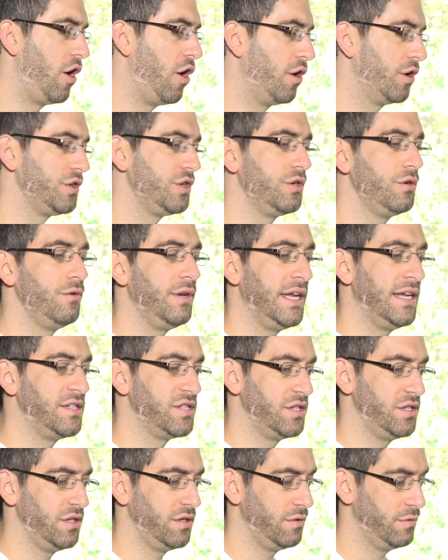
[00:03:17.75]
All you need
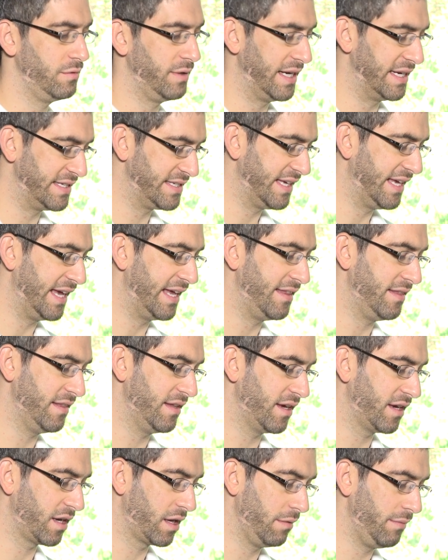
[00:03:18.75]
to do is get
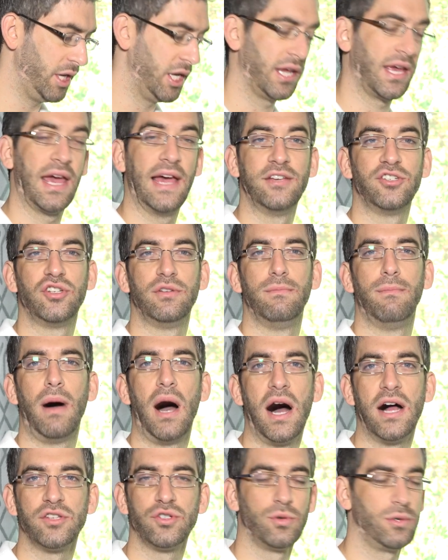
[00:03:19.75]
the communication
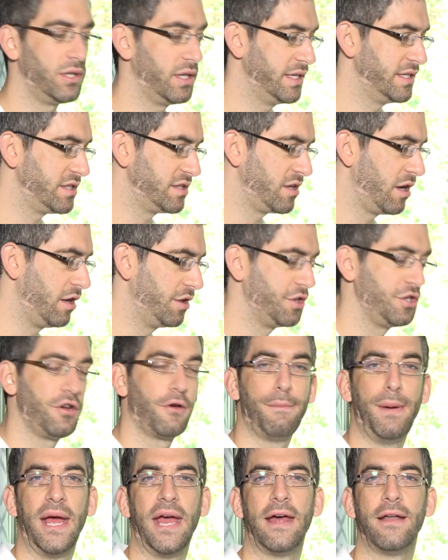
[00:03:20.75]
module installed in
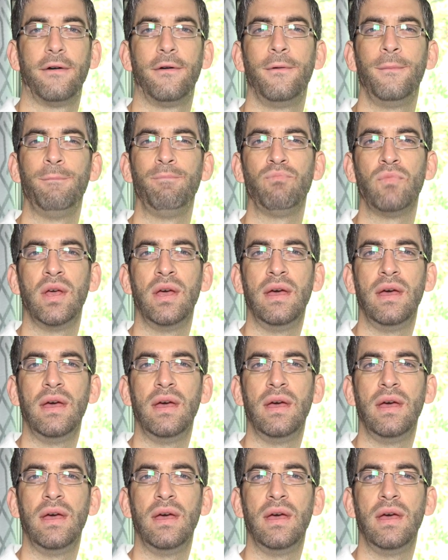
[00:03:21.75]
your panel